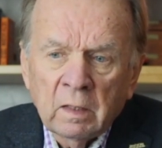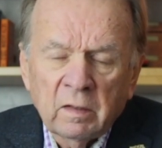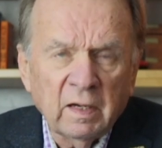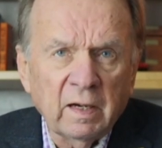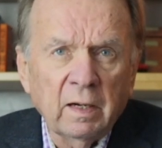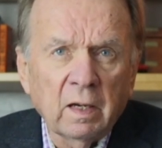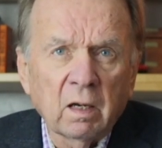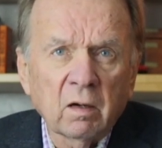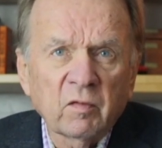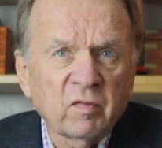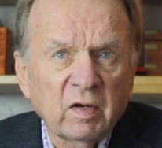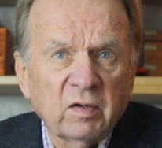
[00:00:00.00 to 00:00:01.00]
ten
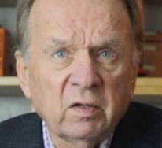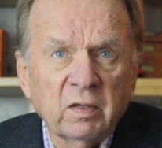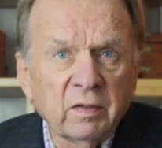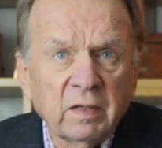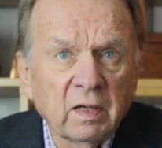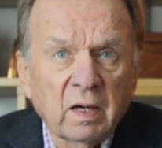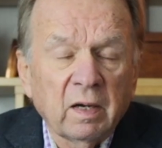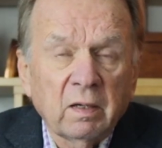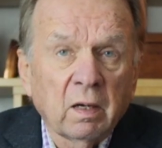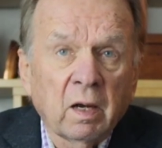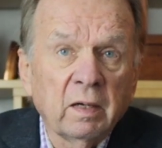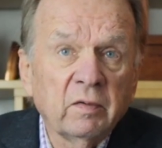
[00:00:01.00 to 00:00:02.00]
dollars, I tell you, I,
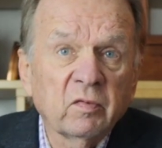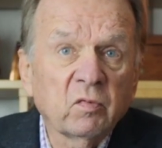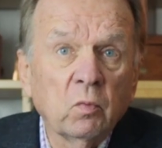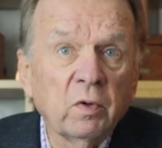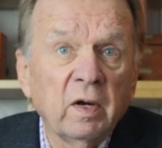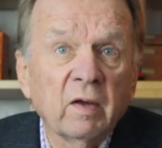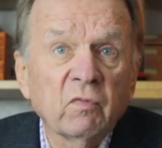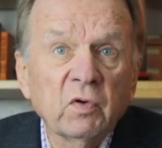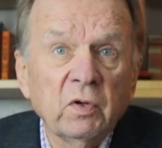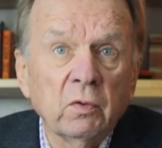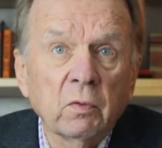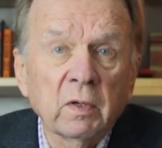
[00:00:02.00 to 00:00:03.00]
I just would never
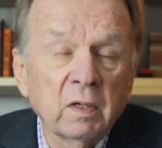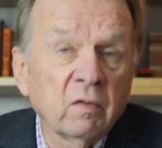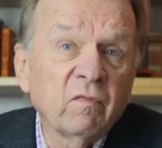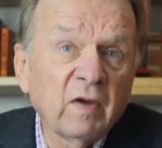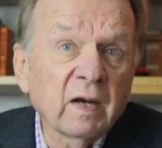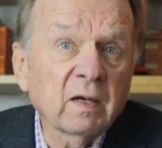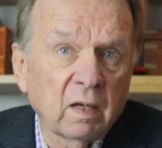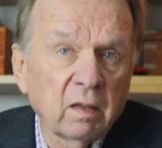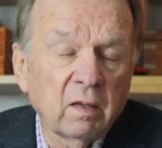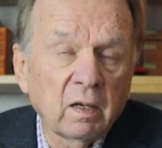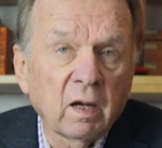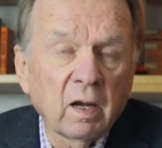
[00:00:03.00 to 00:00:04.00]
do it. In fact, I
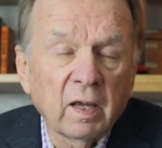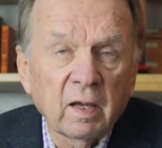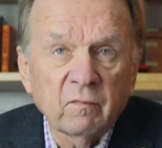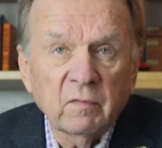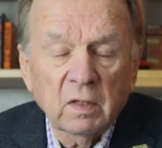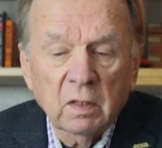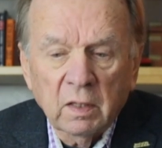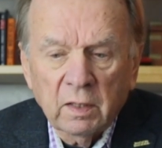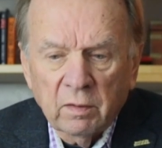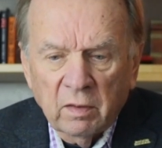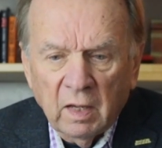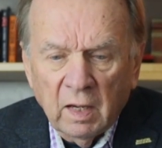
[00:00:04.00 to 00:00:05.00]
think I have
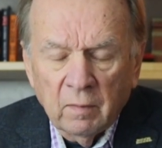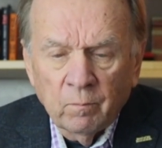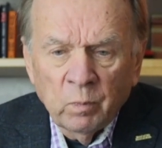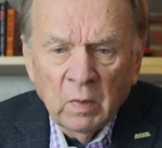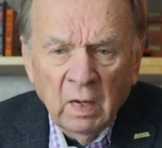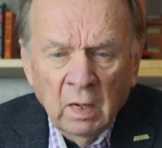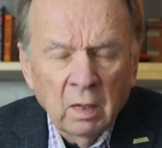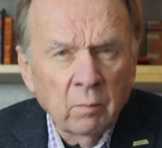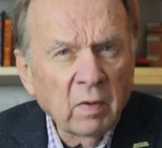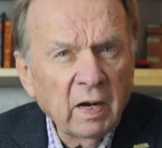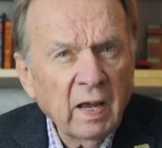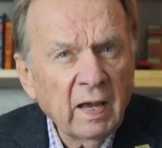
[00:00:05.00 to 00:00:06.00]
declared that.
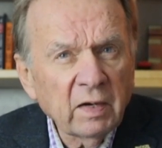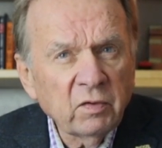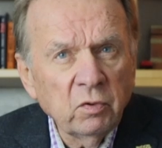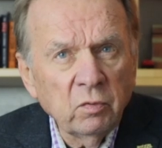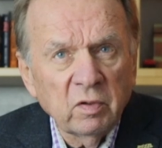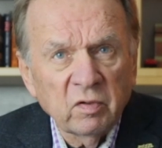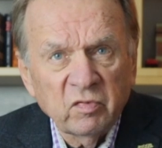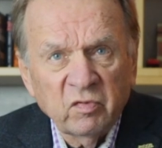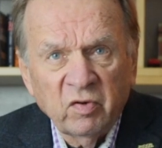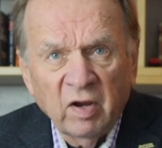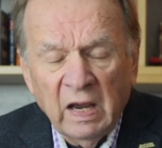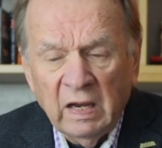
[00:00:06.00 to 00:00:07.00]
And my attitude has
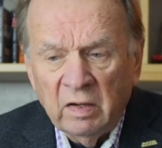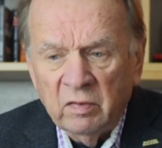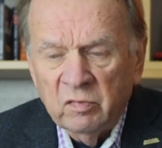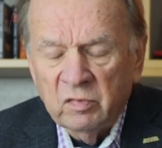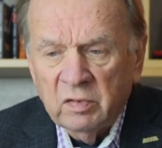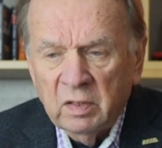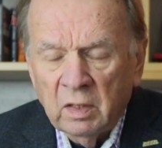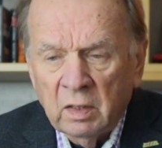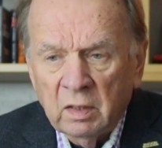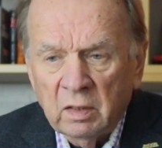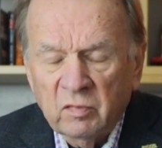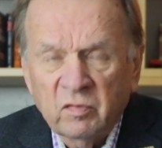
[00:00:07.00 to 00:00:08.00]
changed,
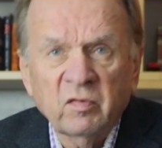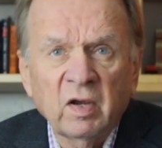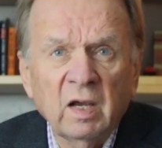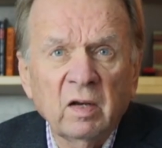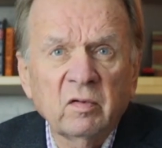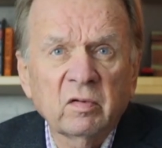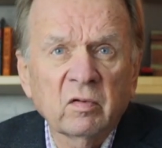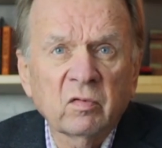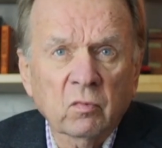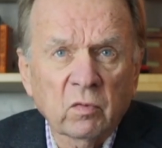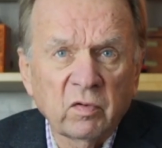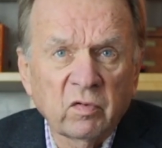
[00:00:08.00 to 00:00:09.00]
and it has changed
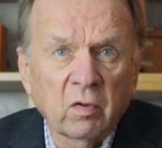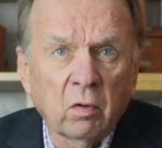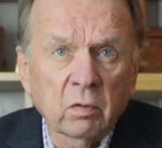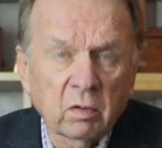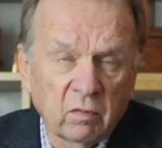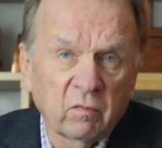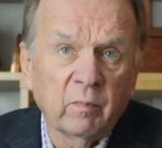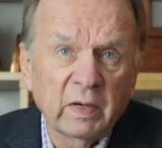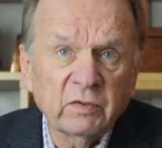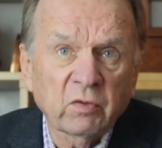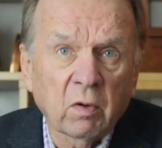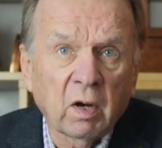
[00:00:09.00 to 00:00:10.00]
as a result of
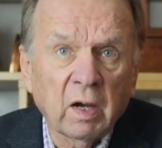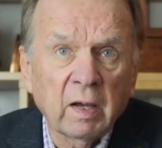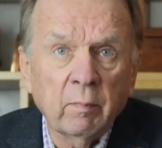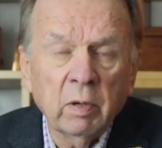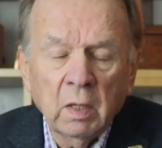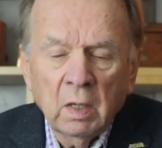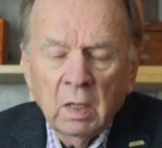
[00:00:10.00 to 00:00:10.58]
my tribe.